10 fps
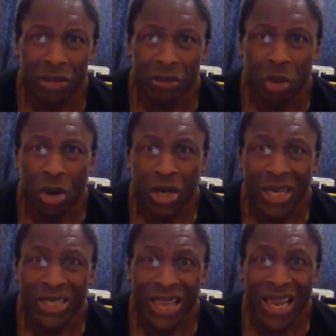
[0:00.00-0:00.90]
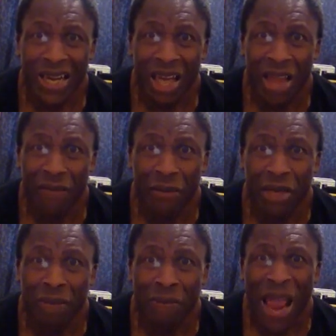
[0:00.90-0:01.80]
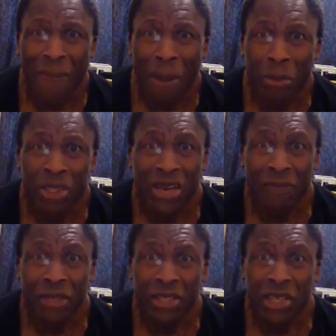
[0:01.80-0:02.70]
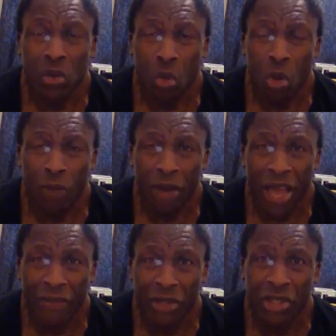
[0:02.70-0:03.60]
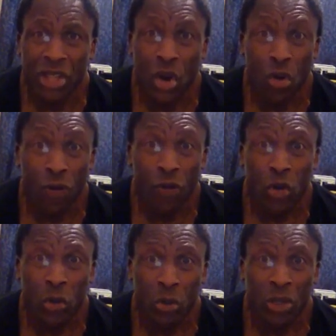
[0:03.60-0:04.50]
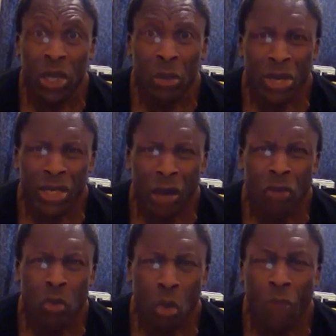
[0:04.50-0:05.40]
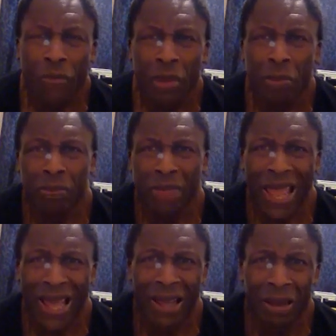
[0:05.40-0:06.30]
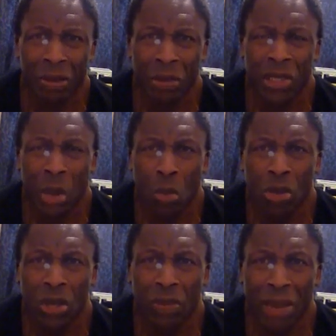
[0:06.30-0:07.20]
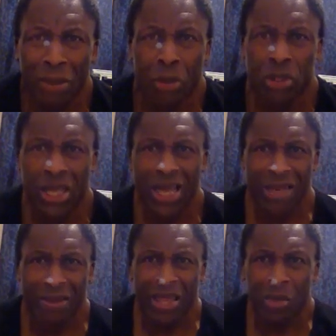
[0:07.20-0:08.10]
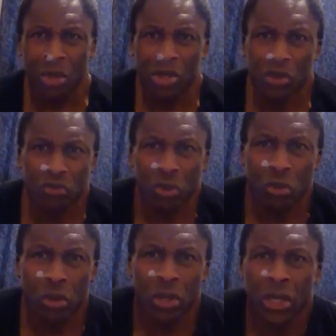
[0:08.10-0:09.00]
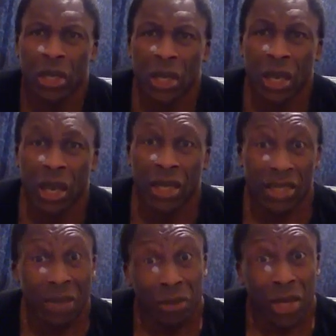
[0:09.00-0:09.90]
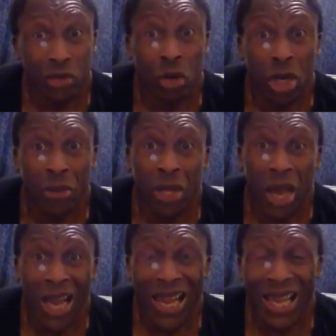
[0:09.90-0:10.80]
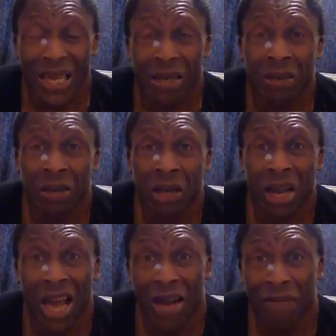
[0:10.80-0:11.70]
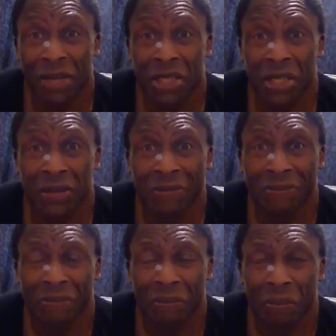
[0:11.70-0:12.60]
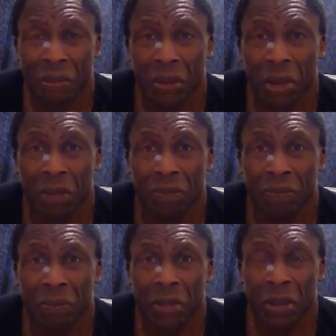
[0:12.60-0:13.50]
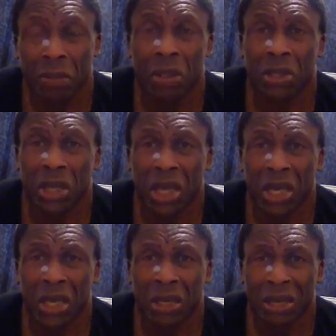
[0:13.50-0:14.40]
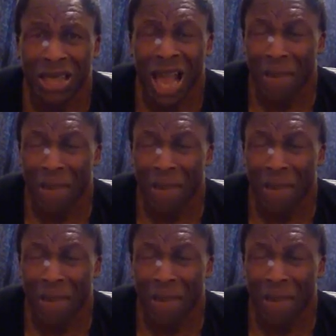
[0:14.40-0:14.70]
what can I say? Life, you get bad pebbles in every single walk of life. It's just the law enforcement ones. We don't want them there. We don't want them there because they're the ones who rule, and sometimes wrongly, with an iron hand, an iron fist. But yeah,